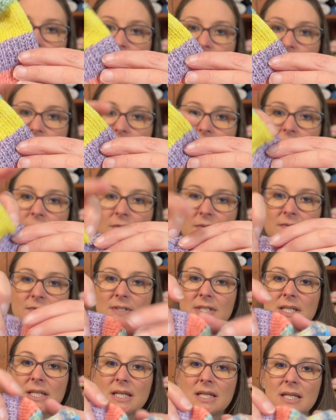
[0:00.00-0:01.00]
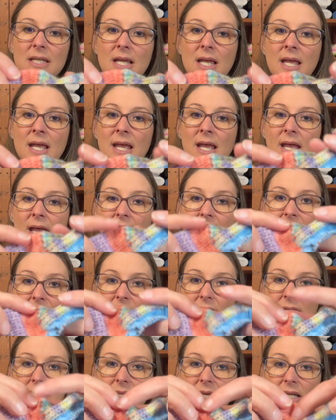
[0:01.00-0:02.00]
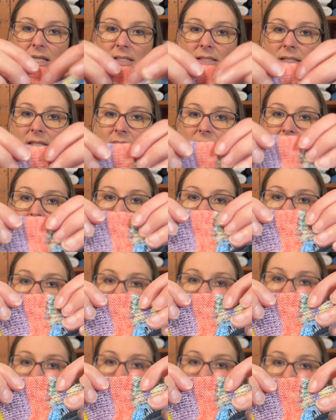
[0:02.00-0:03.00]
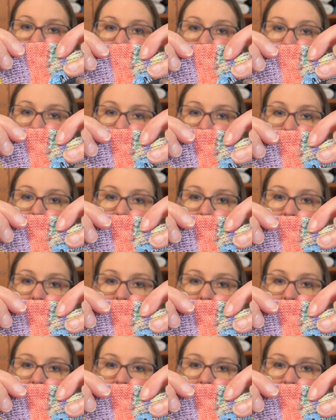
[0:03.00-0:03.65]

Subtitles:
one for 15, and then I did stockinette for